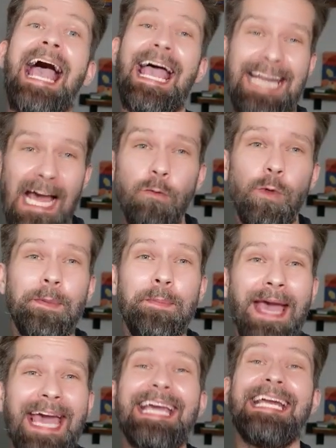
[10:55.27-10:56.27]
And I will be
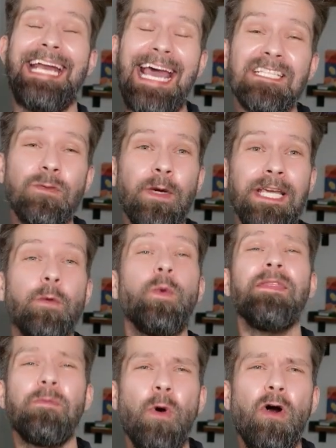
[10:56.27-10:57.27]
back next week
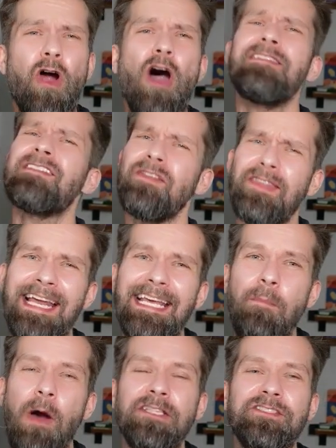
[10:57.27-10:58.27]
with more on synthetic
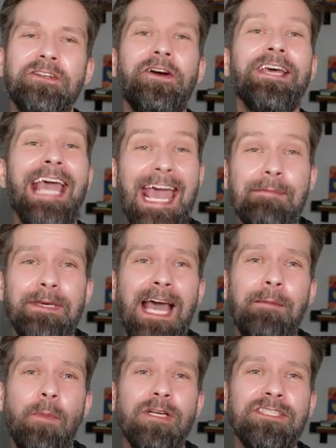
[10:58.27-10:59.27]
monitoring, API
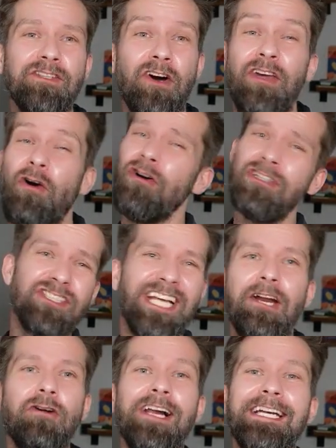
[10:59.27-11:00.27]
monitoring, or
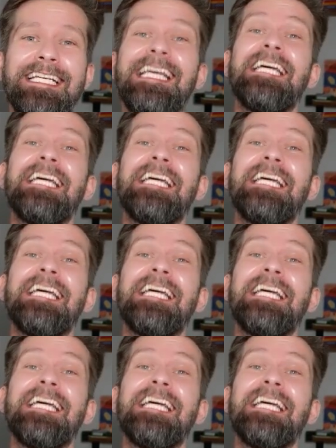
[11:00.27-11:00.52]
generally